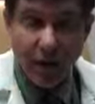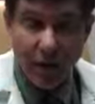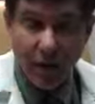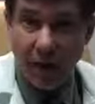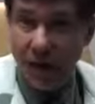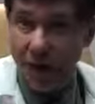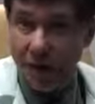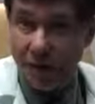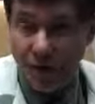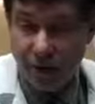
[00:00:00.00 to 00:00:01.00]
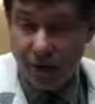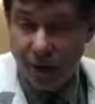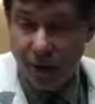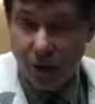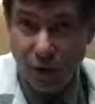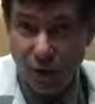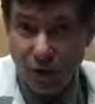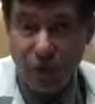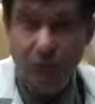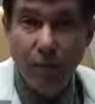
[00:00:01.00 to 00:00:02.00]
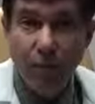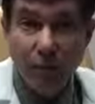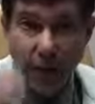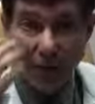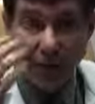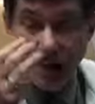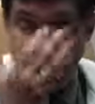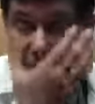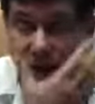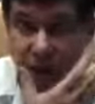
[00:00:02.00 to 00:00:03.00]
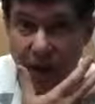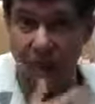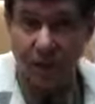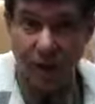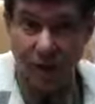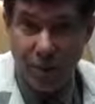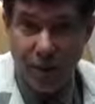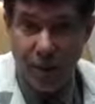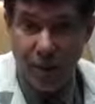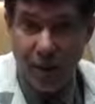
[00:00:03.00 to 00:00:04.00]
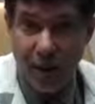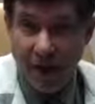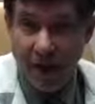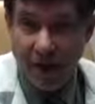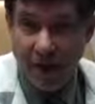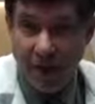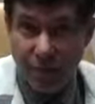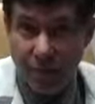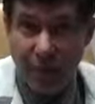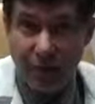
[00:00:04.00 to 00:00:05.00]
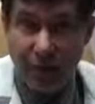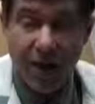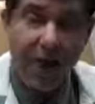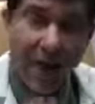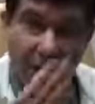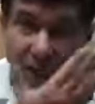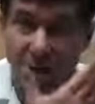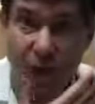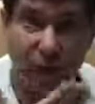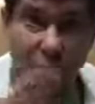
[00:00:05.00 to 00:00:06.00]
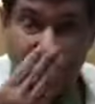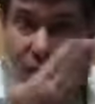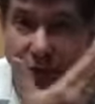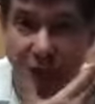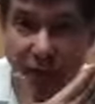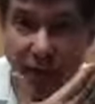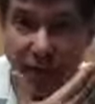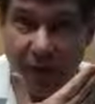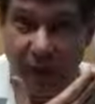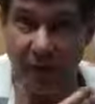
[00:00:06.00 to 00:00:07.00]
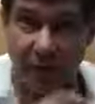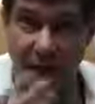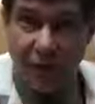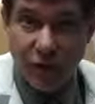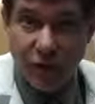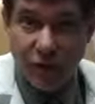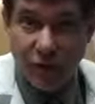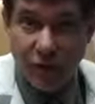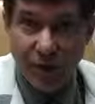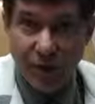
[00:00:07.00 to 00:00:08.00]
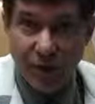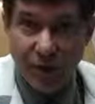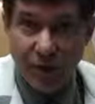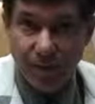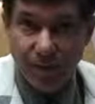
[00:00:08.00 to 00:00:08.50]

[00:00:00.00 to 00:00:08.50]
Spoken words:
The cells placed in the skin, both the PRP and the stem cells, have a very rejuvenating effect on the surface of the skin.